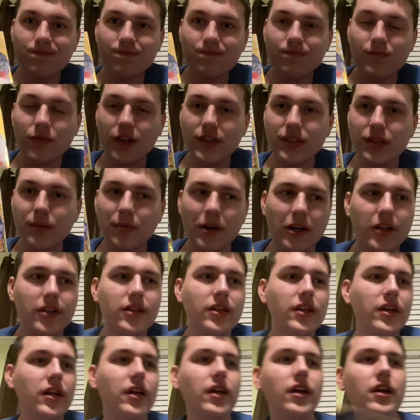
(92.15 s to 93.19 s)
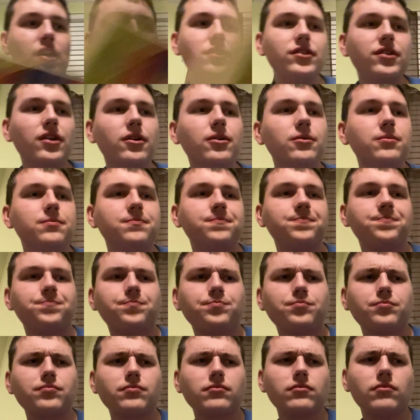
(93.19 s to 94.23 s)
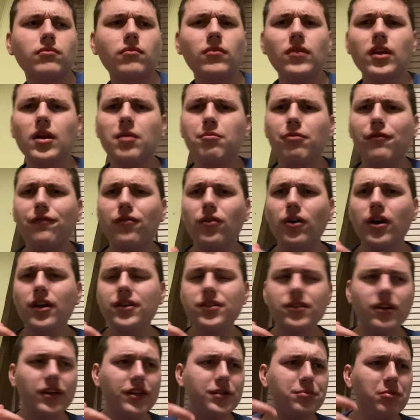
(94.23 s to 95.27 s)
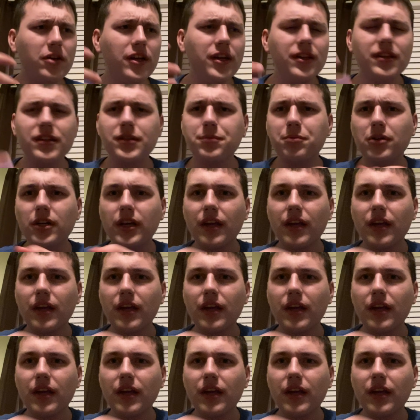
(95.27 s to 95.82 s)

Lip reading: What is it about? So, before I start explaining this book,